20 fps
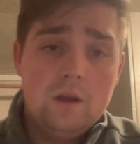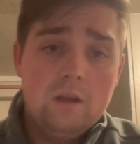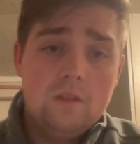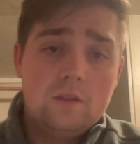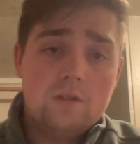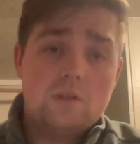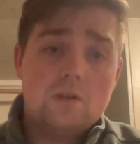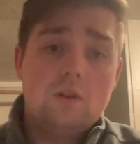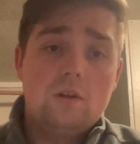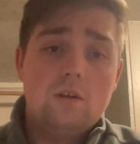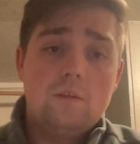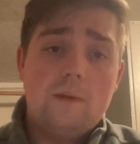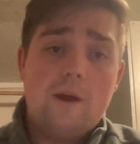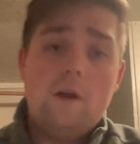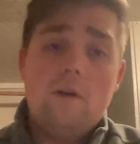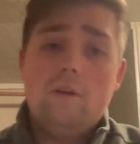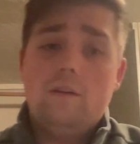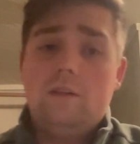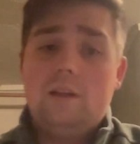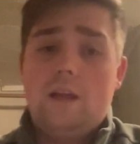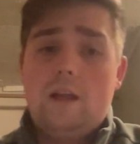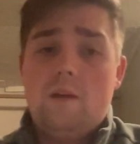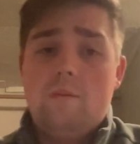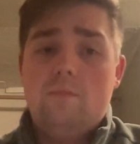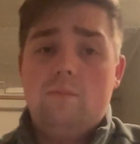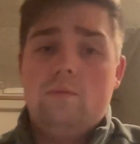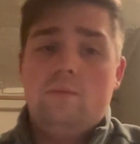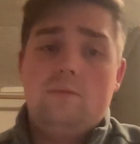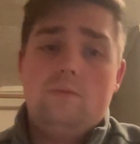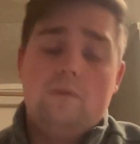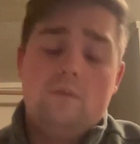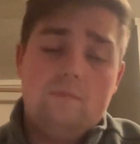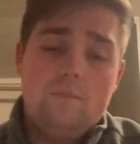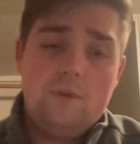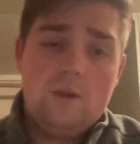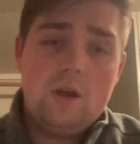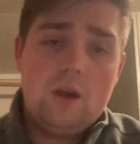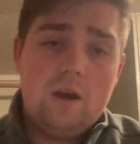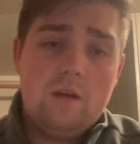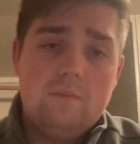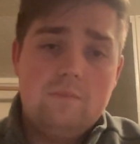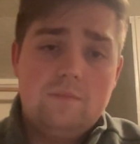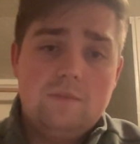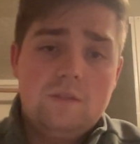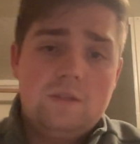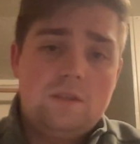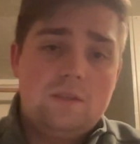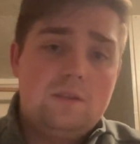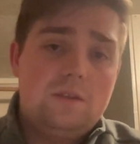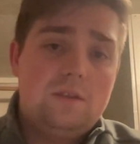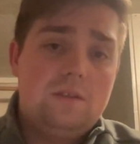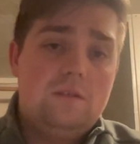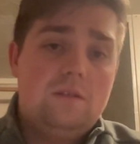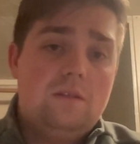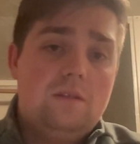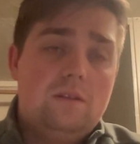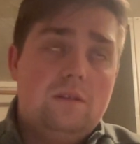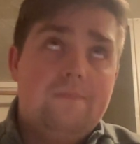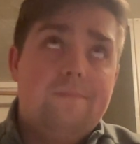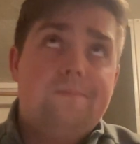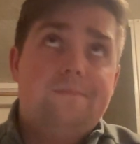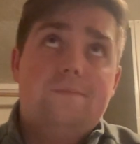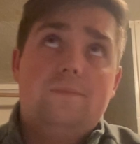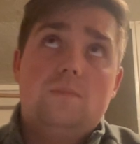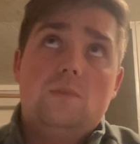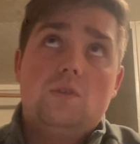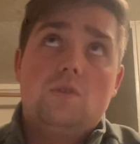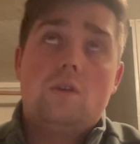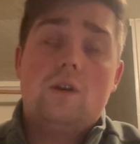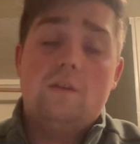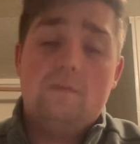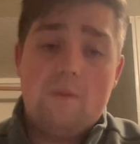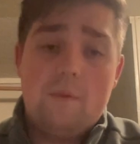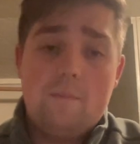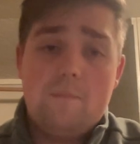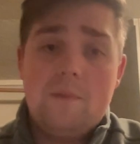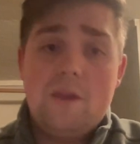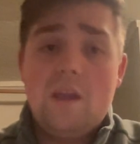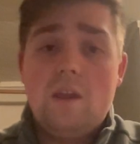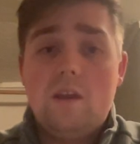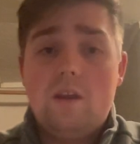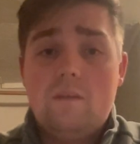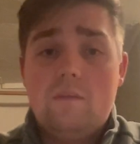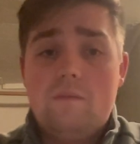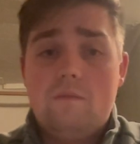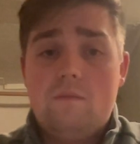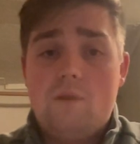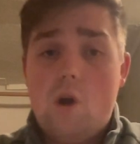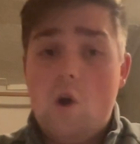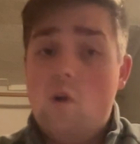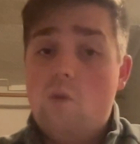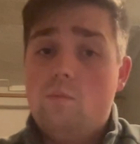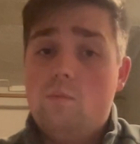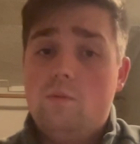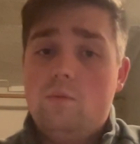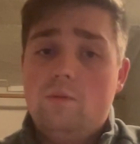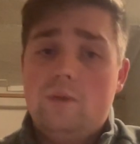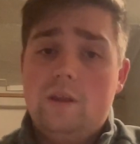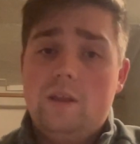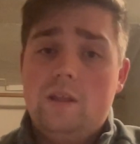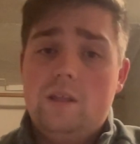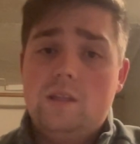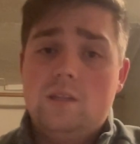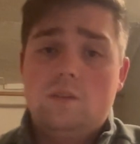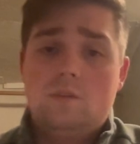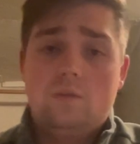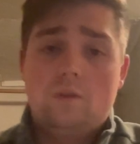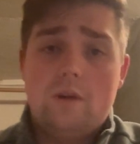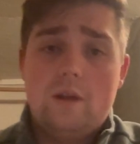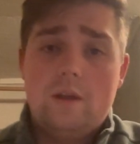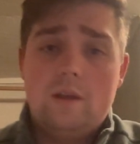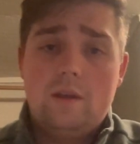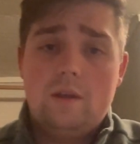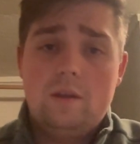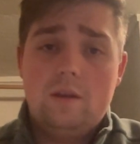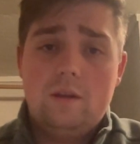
The solar powered lamp becomes sort of a beacon of hope in this story.